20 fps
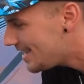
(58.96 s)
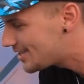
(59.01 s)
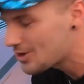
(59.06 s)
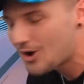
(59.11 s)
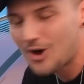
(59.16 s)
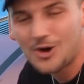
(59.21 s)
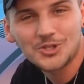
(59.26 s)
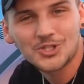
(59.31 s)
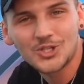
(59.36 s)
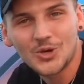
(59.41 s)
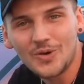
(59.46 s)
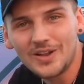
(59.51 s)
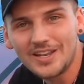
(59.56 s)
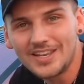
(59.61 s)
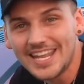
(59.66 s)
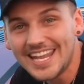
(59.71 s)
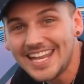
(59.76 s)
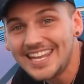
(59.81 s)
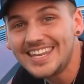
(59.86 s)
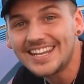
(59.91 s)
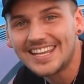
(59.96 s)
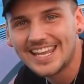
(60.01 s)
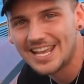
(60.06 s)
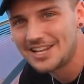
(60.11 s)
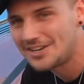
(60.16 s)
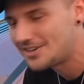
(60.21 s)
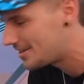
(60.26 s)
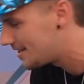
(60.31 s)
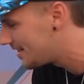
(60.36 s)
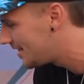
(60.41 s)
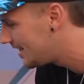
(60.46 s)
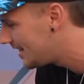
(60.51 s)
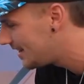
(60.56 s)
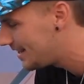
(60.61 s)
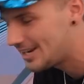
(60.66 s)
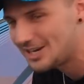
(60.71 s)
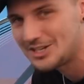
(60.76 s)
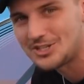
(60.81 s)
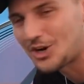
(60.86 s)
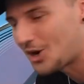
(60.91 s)
it's also an indicator,
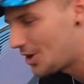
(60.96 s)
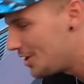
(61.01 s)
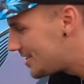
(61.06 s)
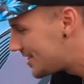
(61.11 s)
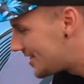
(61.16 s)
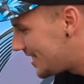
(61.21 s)
like a turn